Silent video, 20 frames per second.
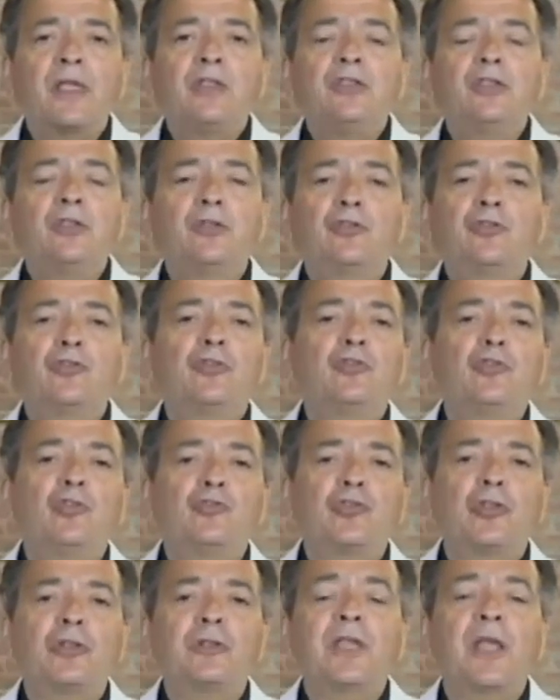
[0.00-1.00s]
You
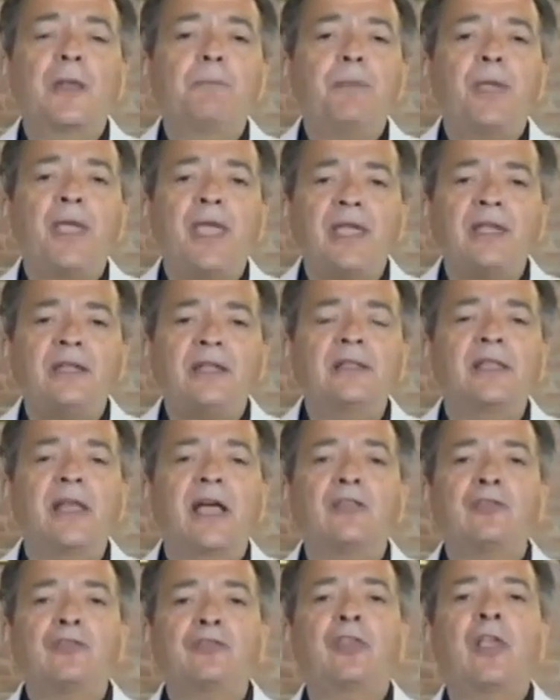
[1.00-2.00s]
should get paid
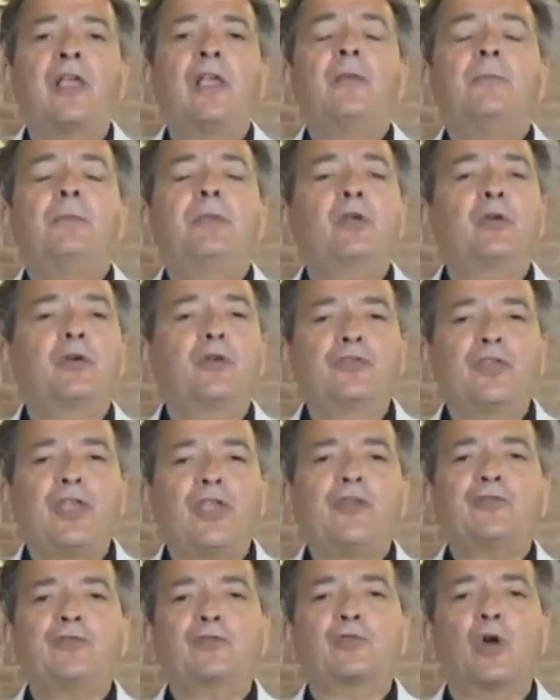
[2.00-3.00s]
less because,
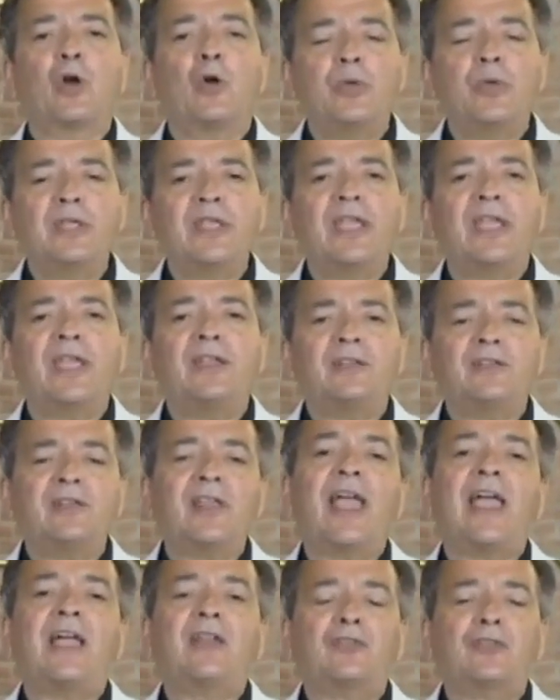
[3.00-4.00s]
after all, we can't
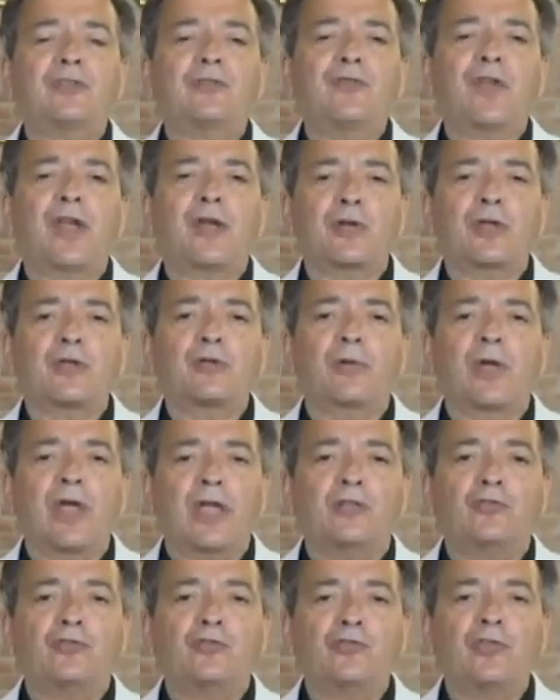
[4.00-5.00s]
tax the very
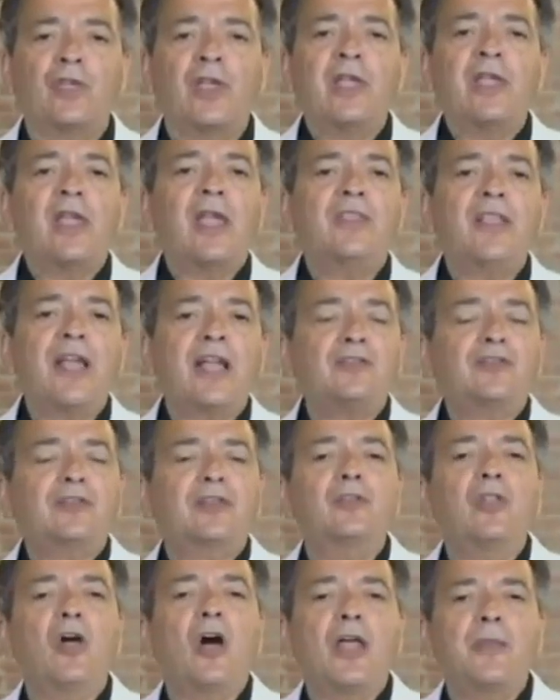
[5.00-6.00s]
rich. And that's the
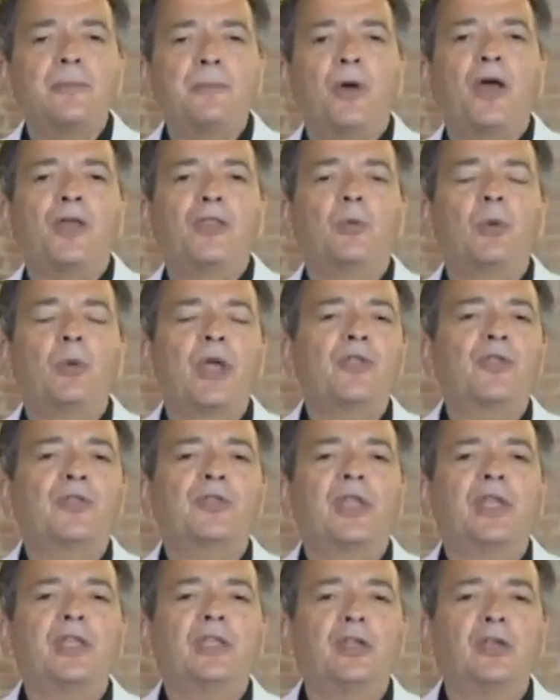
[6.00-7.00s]
lie, by the way, that
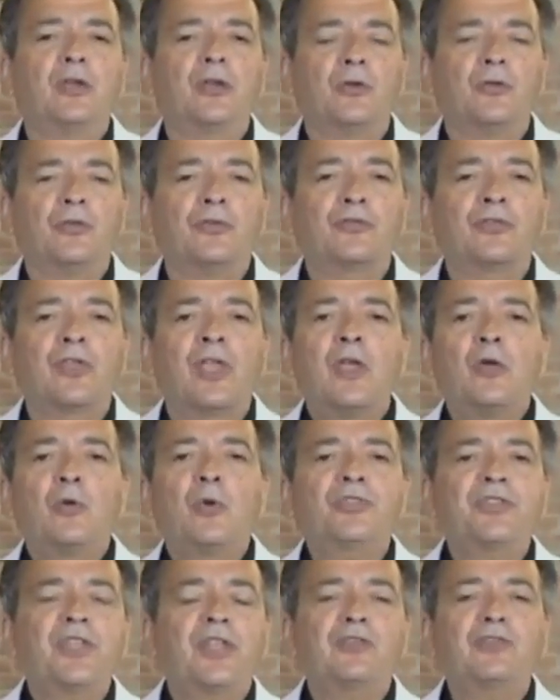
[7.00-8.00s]
they use.
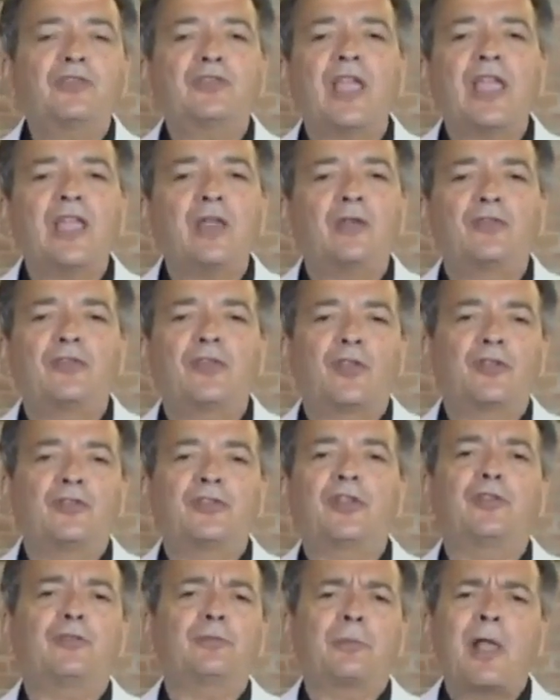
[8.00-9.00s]
What they say is that
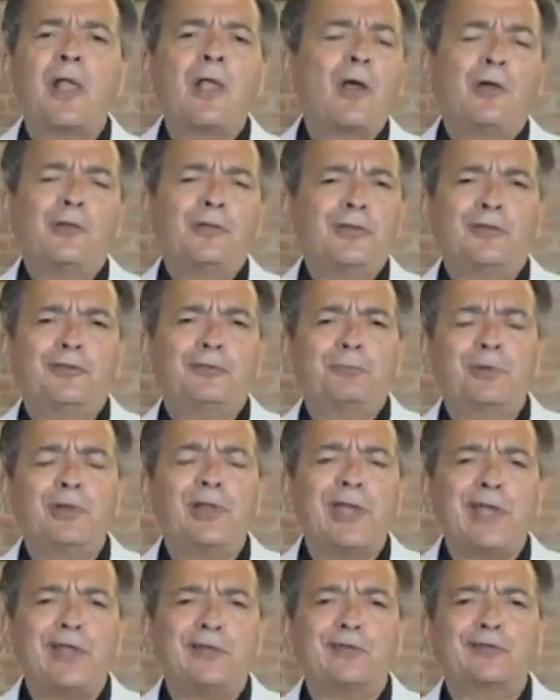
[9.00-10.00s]
these
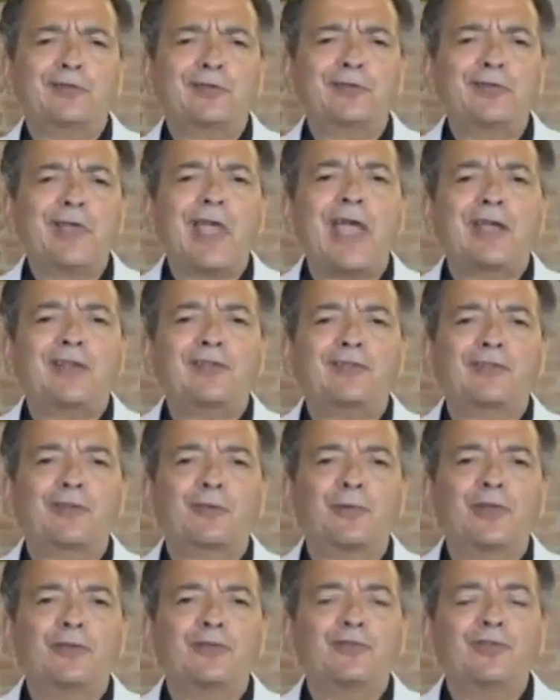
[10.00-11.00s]
plans to tax the
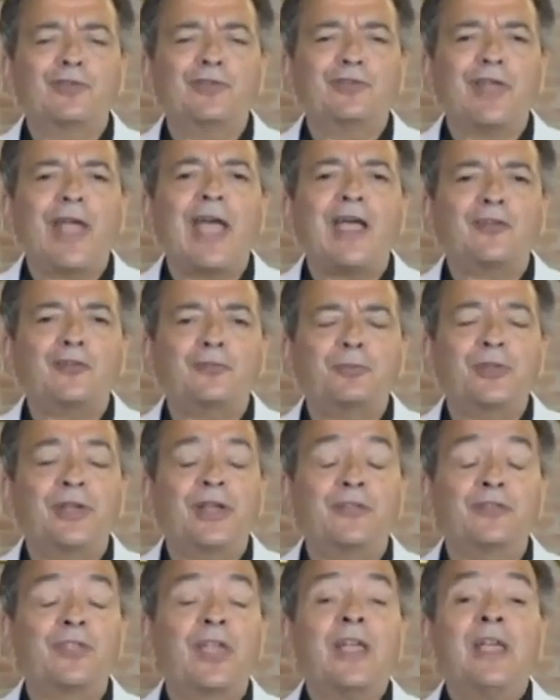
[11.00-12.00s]
rich, these tax
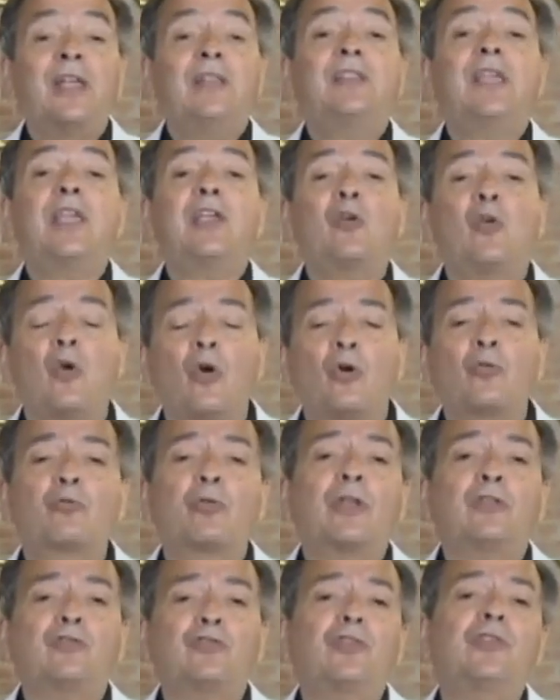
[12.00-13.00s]
plans, they call
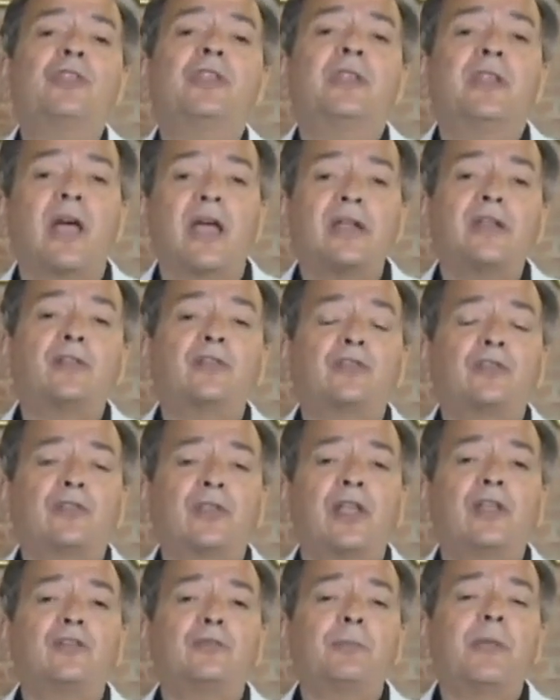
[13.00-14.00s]
rich in the United
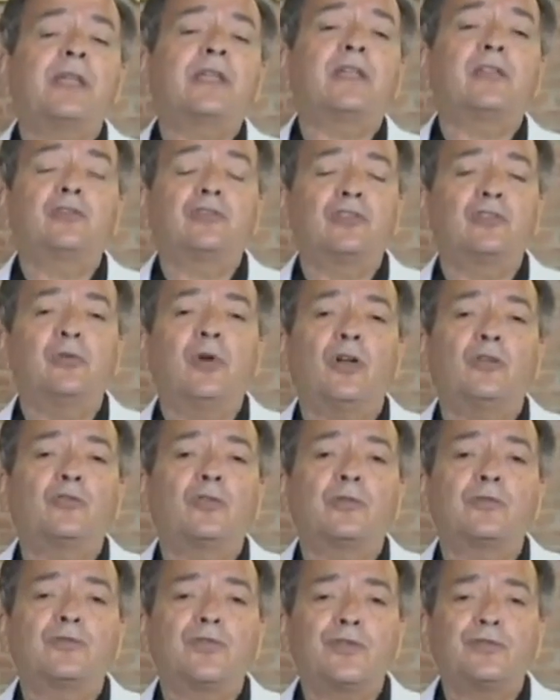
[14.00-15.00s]
States making
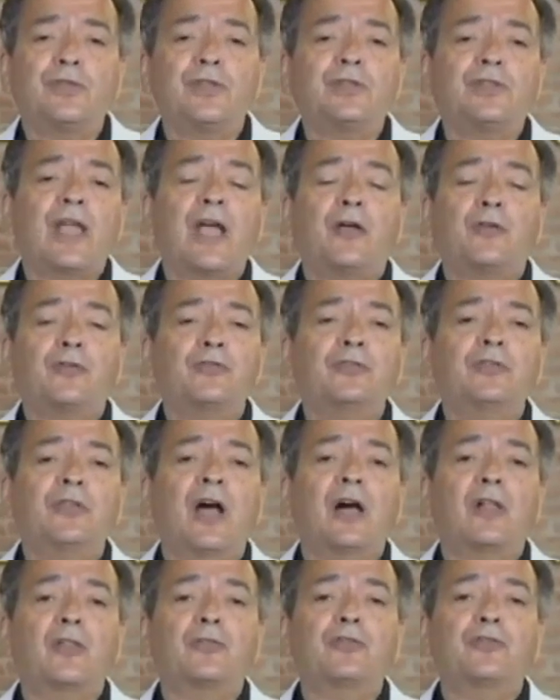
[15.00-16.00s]

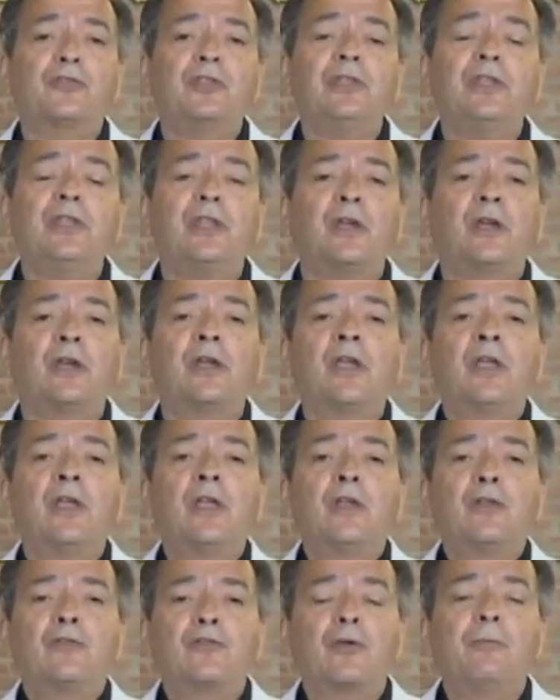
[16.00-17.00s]
$250,000 a year
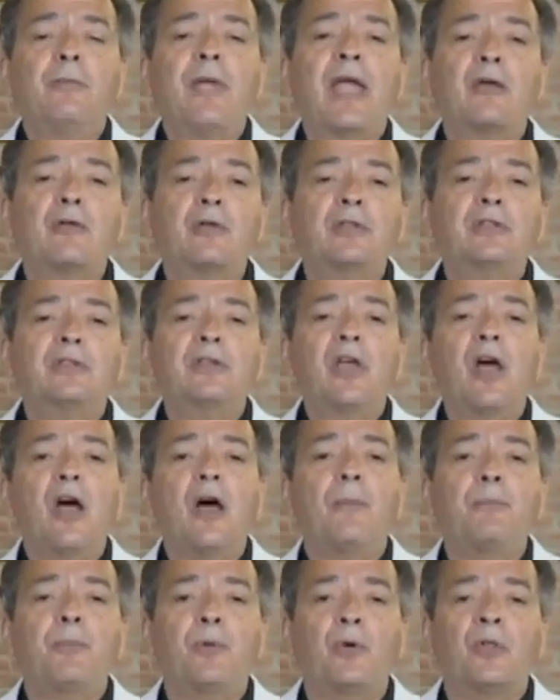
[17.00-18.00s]
for a married
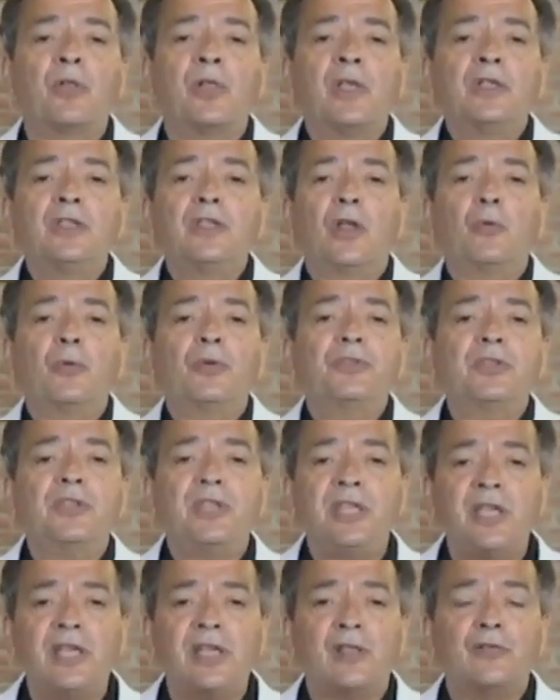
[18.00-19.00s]
couple, with
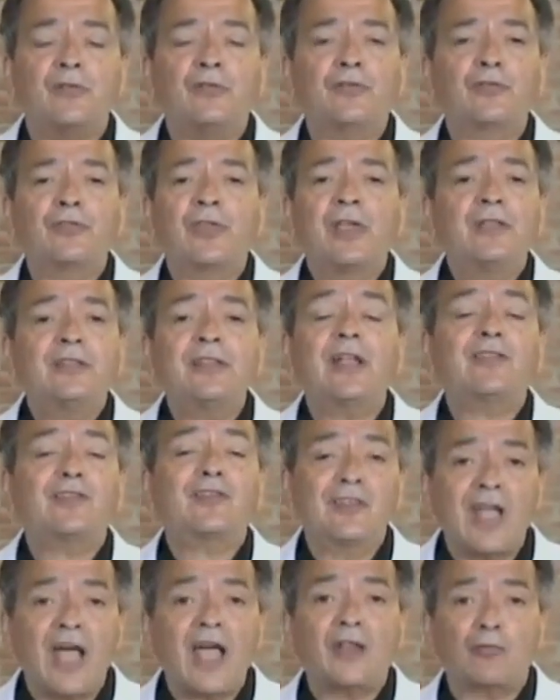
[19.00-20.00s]
kids.
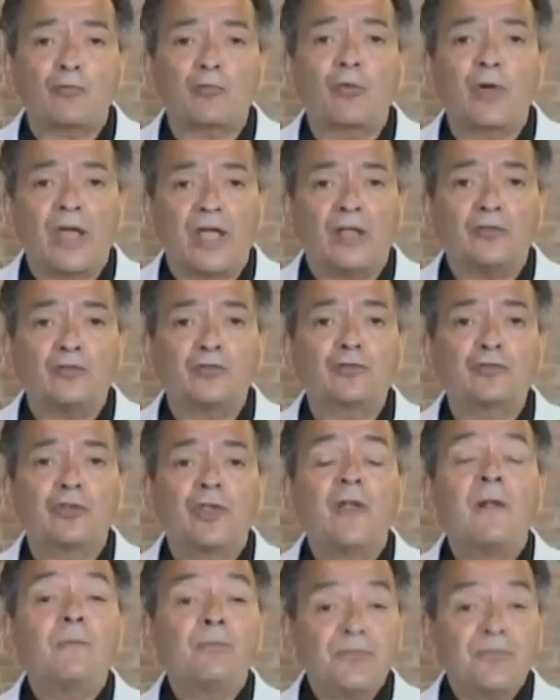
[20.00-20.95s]
That's not rich.